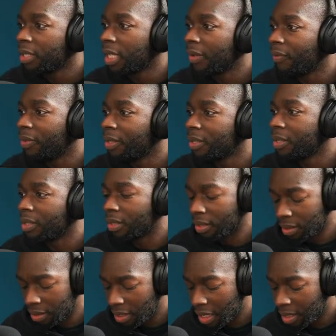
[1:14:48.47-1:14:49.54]
If it doesn't
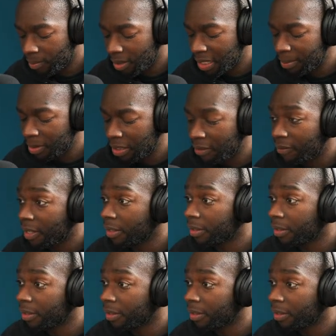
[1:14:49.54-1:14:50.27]
exist, that can be an empty array.